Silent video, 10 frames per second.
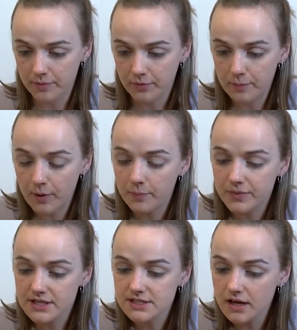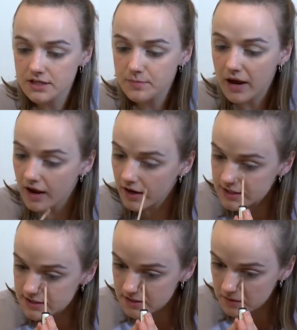I'm going to pop this under my
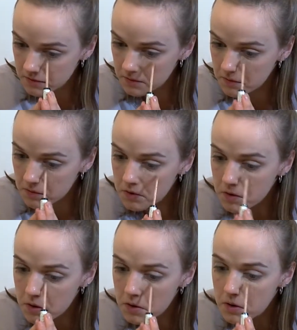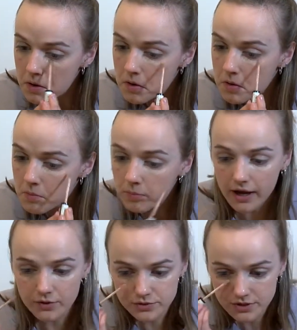eyes. But
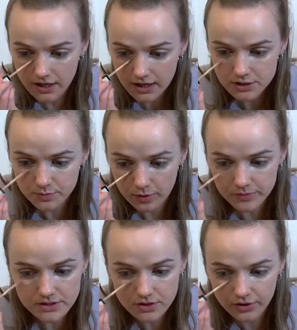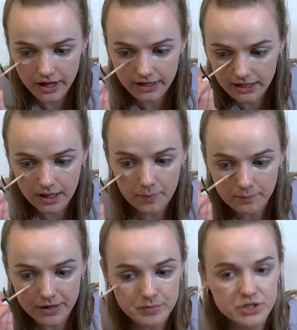I also like to pop this on any
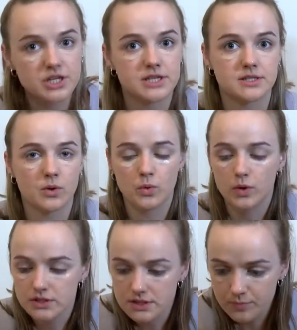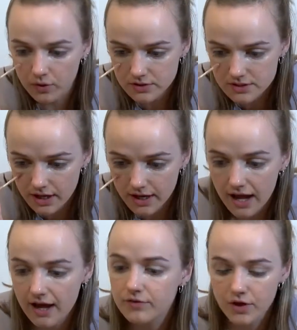blemishes or spots that I
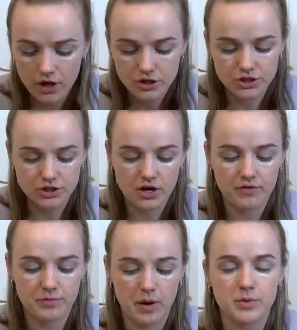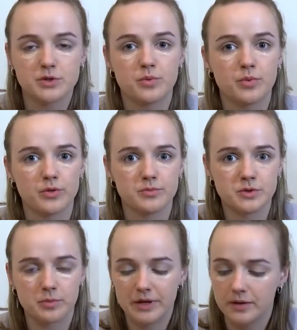have, just to cover them up because we want them to
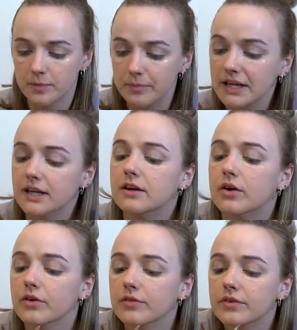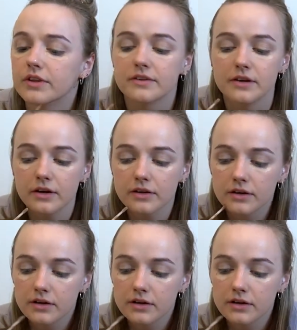be completely gone for this look.